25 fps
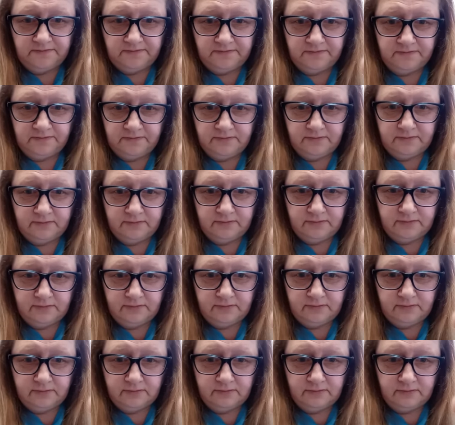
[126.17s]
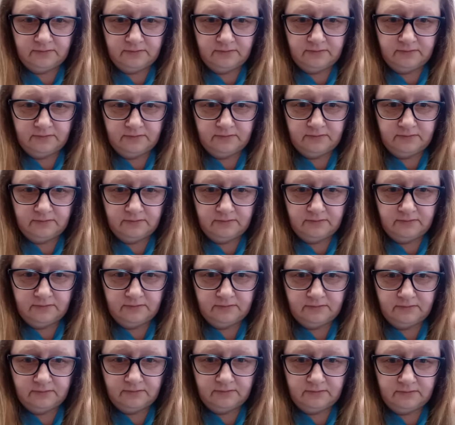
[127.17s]

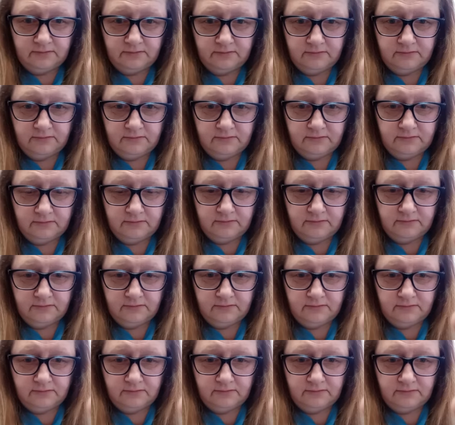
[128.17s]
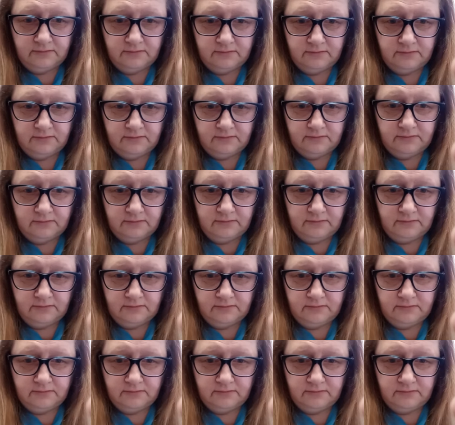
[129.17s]
Nothing is said.